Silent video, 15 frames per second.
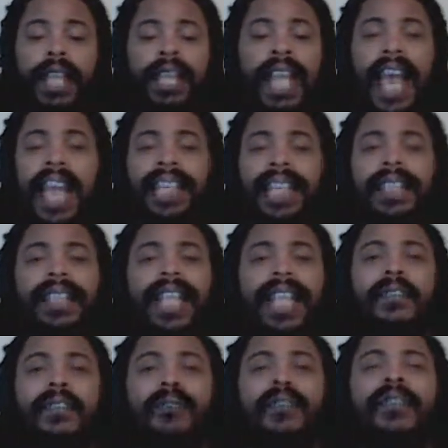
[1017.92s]
and I
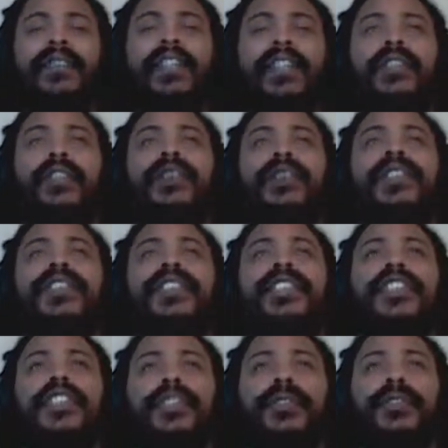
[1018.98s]
I refuse
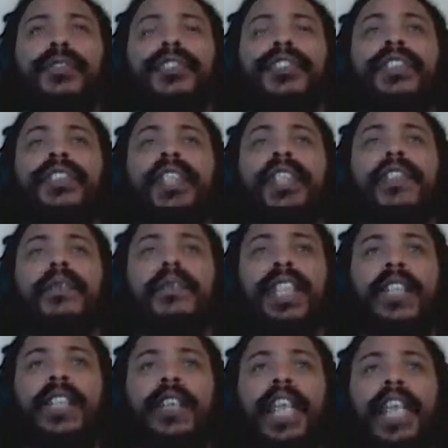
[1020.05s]
to use
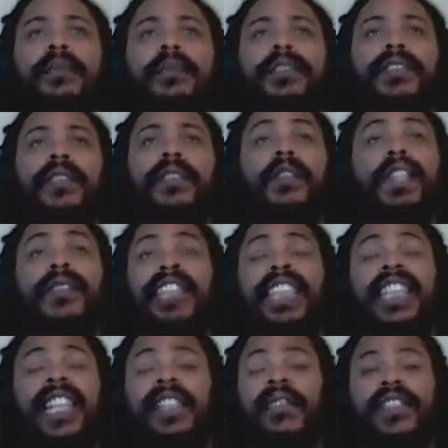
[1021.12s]
video games or
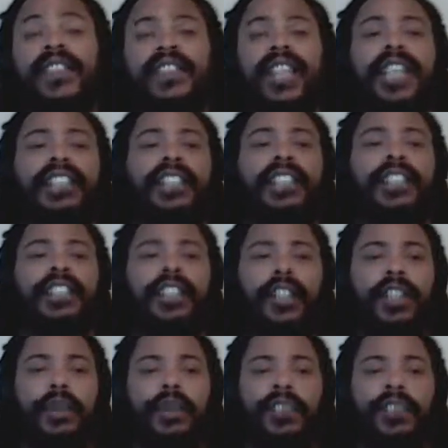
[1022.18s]
even television as an
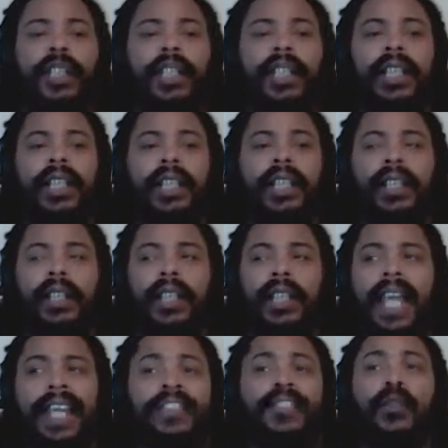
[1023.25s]
excuse
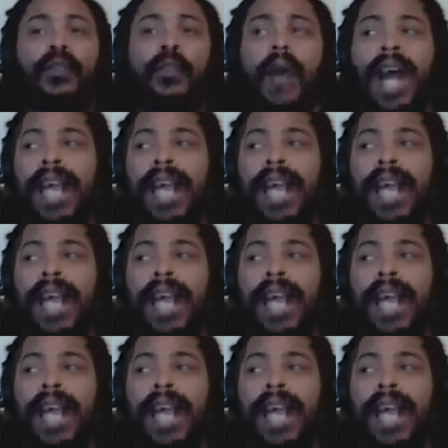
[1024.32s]
as to